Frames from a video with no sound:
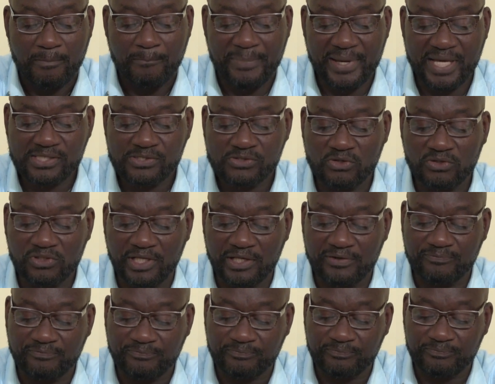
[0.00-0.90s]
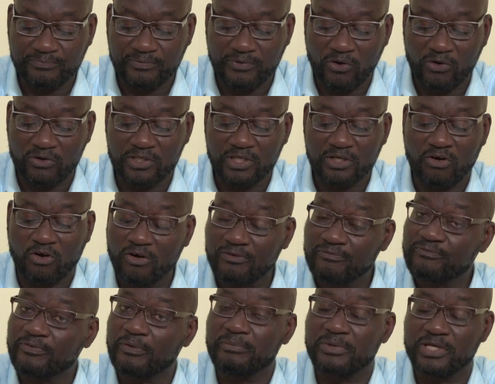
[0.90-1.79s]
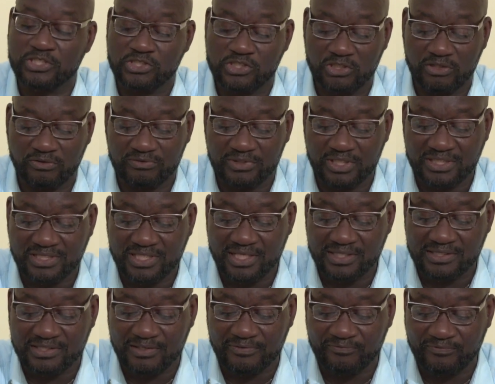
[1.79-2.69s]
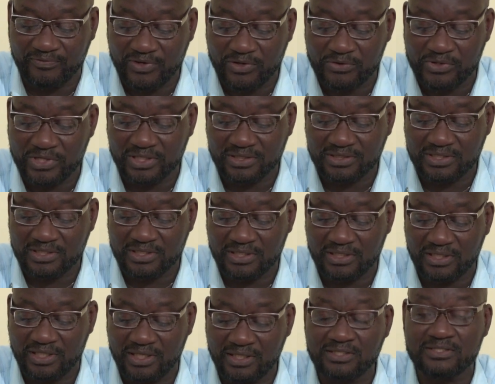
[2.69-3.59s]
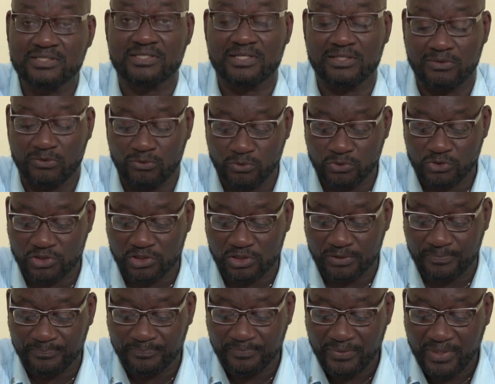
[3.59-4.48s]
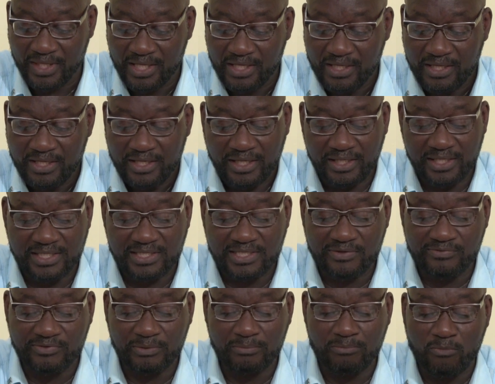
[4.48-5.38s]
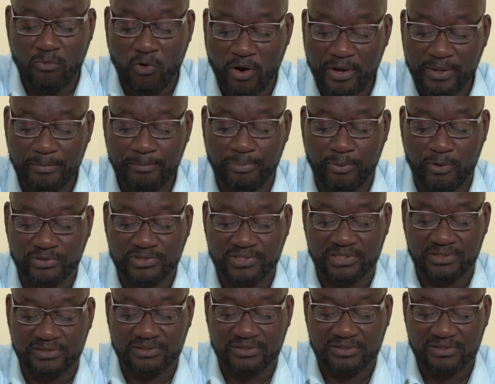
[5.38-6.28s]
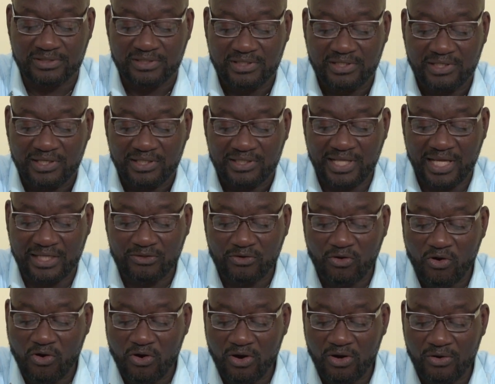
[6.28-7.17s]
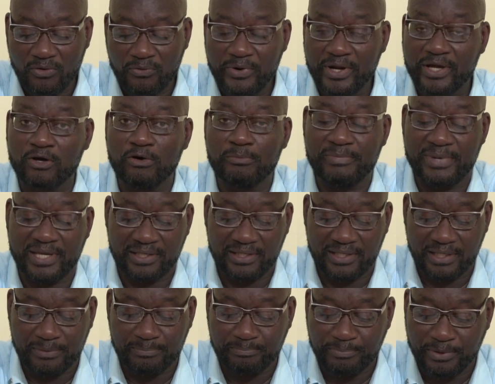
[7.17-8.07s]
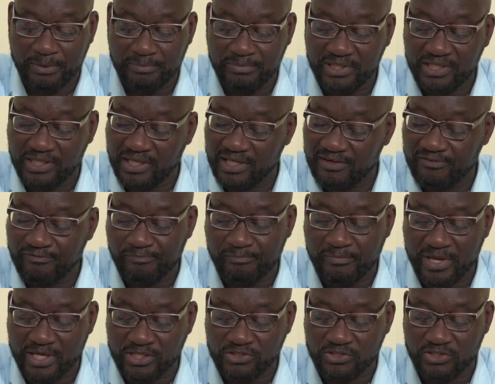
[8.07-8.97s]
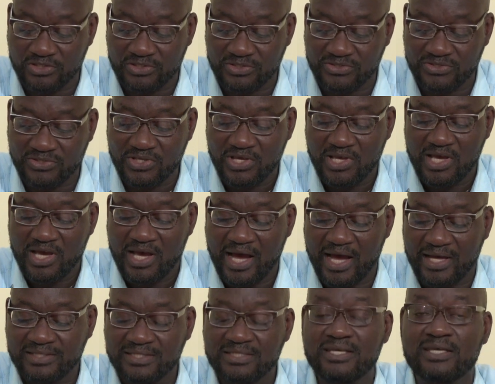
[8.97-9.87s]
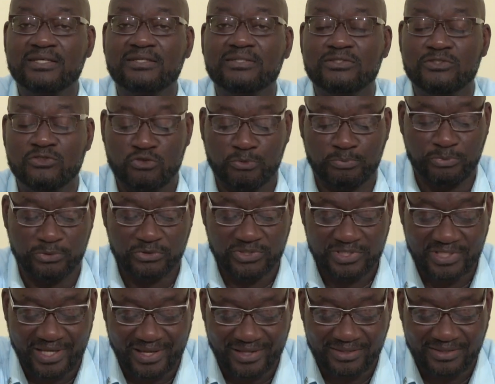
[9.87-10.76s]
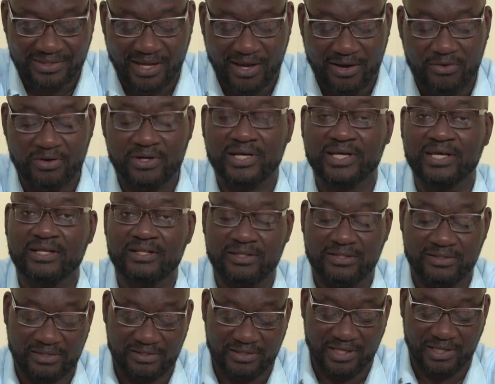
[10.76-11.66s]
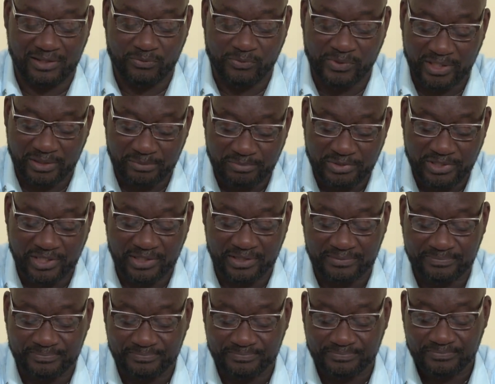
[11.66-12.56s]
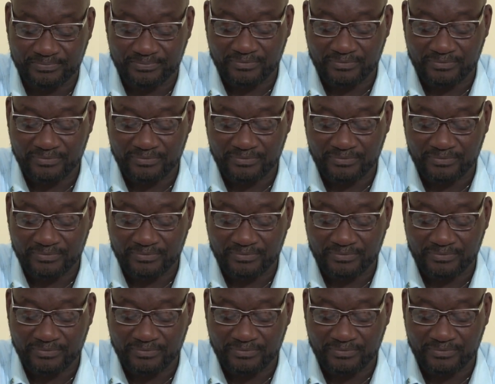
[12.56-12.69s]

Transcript: Based on the, on the confirmation of the Delta variant in St. Lucia, it is even more important that all recommended public health measures are taken to protect our health and well-being.